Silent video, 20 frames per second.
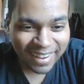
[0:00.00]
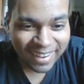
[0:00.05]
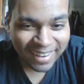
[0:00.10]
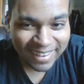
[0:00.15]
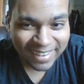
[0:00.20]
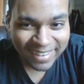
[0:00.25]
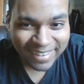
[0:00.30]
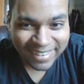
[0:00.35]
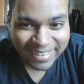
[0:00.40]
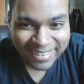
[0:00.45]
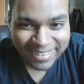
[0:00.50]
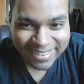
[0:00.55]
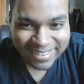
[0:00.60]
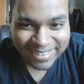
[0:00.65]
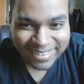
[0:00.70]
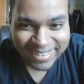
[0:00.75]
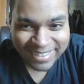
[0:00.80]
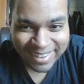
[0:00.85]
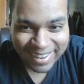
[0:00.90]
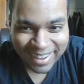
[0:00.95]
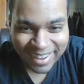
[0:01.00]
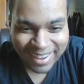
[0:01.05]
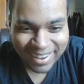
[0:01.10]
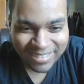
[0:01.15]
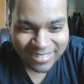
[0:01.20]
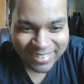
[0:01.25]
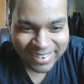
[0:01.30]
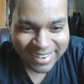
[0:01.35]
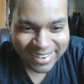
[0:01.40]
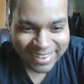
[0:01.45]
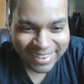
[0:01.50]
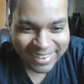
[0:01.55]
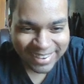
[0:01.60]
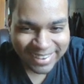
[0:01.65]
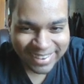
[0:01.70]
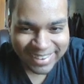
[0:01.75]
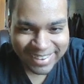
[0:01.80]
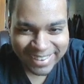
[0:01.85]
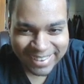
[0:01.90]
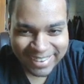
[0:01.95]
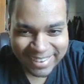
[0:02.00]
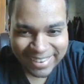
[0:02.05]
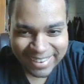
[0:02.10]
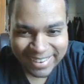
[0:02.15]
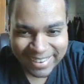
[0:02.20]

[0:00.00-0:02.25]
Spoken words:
It is live right here.